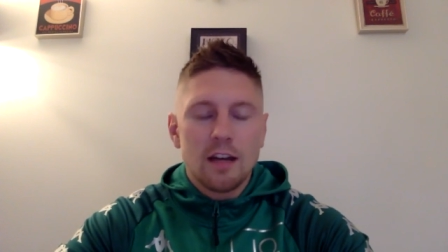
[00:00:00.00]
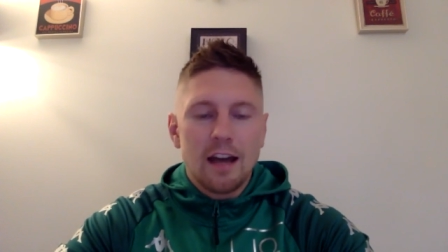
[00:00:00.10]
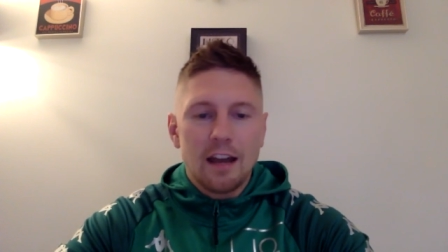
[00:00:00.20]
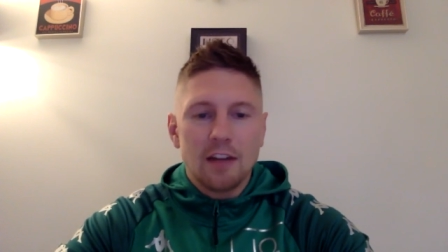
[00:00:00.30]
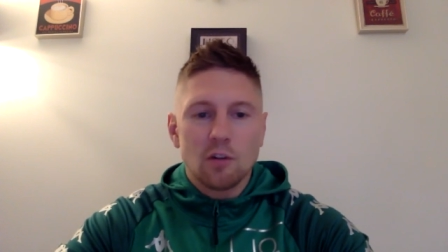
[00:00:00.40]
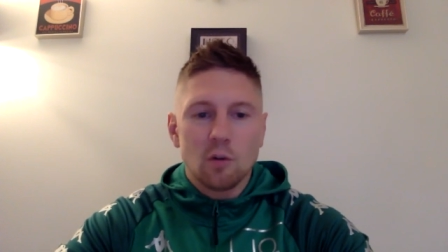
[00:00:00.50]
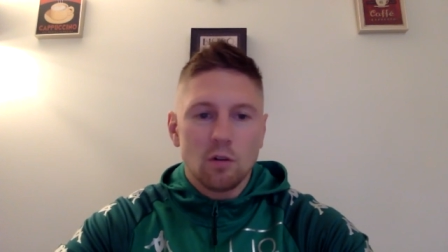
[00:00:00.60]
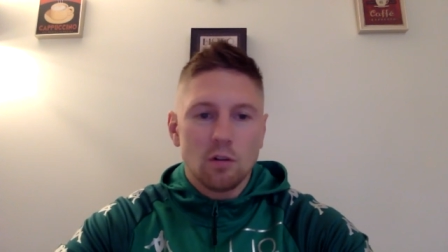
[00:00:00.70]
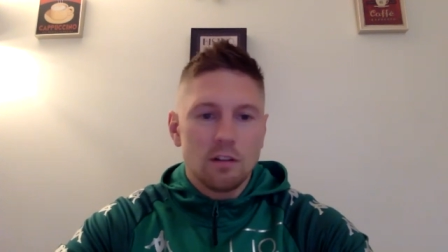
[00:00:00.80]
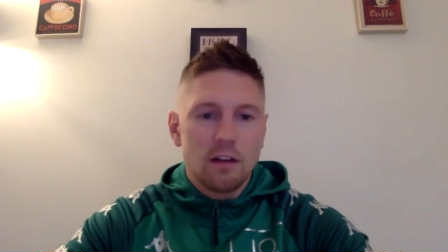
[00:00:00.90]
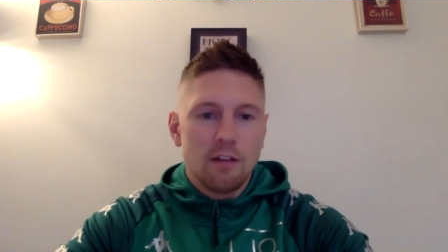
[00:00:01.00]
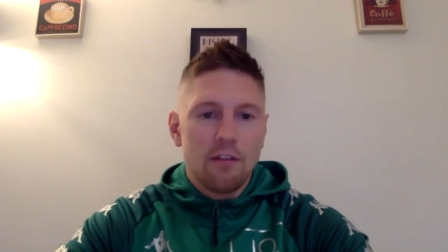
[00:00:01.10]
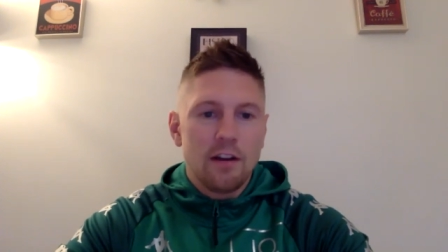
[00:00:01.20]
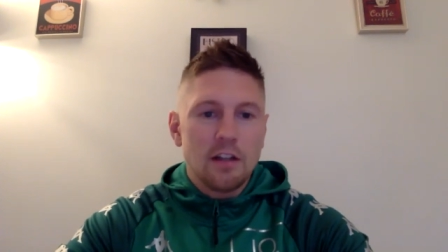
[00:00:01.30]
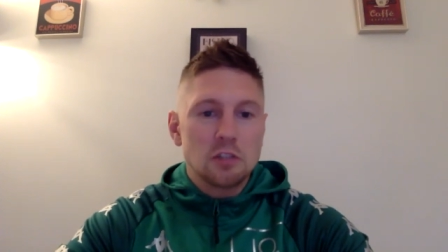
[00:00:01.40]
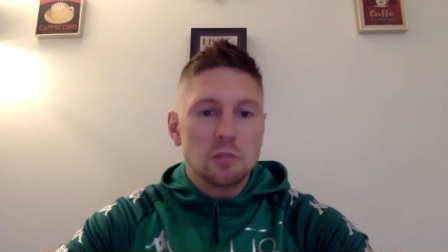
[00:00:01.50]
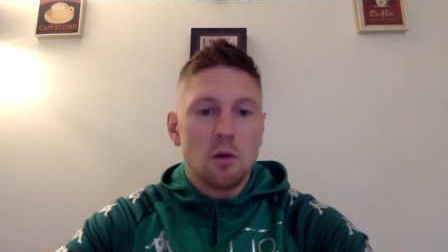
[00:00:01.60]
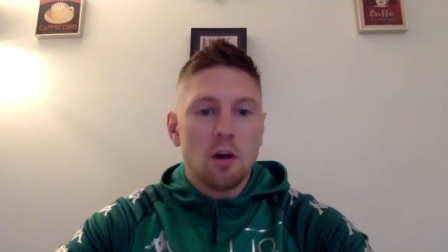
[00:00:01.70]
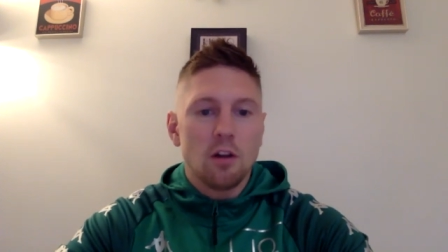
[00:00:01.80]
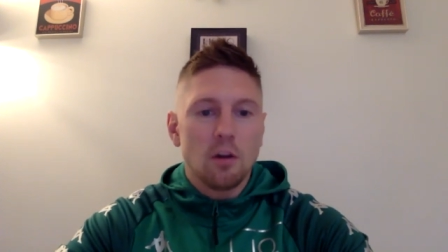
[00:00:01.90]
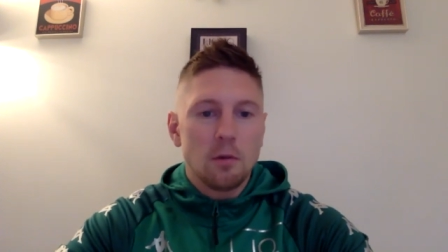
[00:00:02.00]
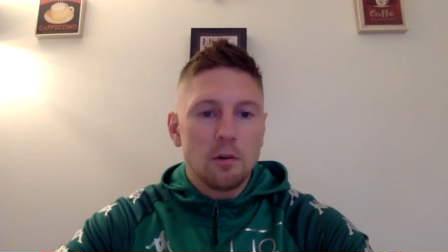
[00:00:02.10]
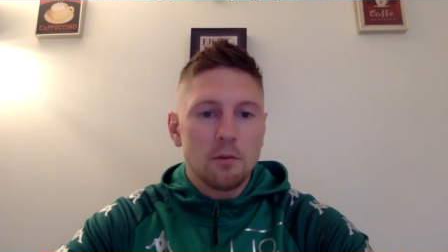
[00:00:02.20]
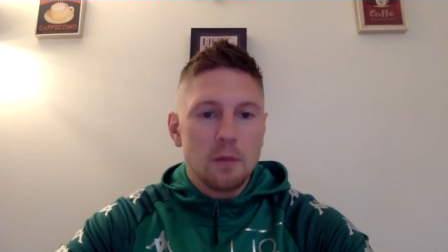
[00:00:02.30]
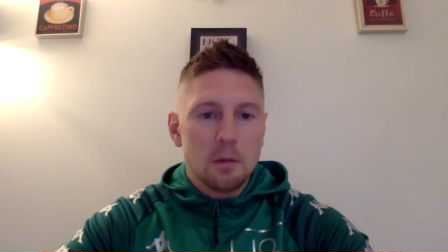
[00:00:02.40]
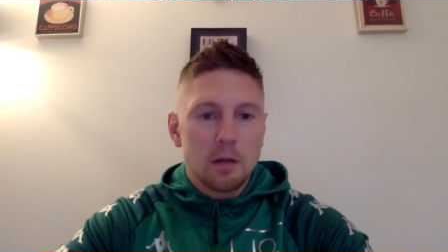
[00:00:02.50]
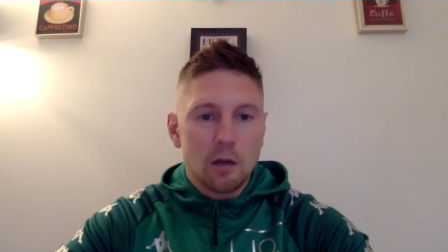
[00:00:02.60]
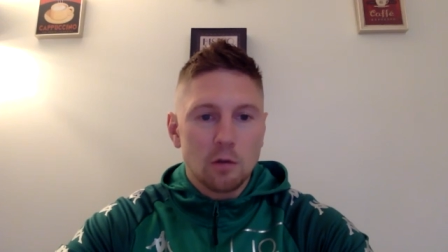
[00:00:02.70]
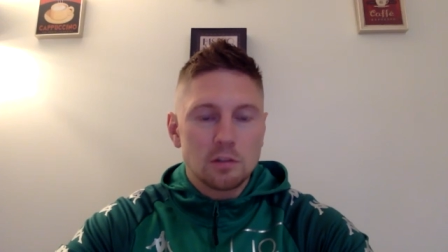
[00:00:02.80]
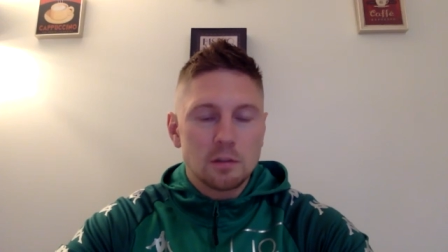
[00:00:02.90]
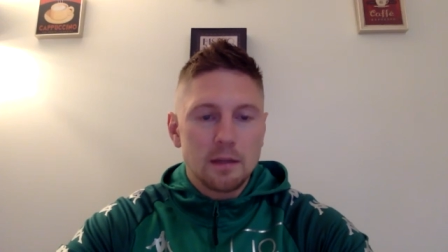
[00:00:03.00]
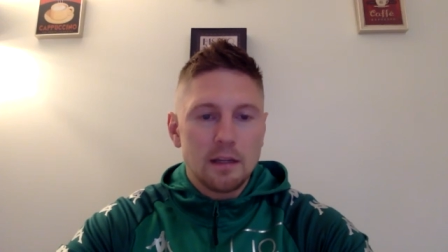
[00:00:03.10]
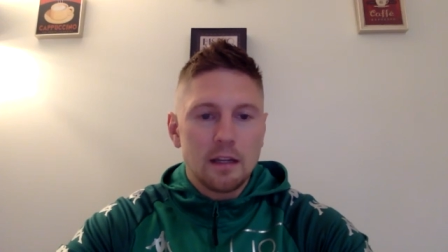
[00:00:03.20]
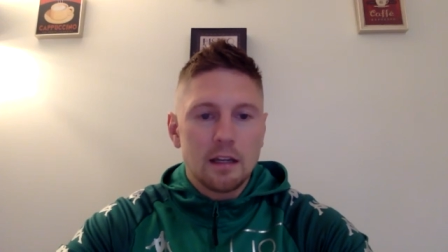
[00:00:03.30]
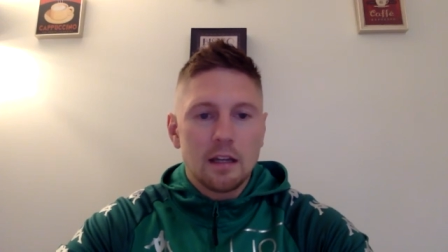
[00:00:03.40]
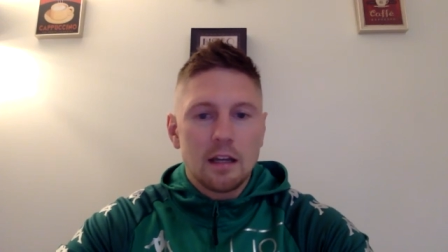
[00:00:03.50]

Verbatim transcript: and I told a very small number of people close to me,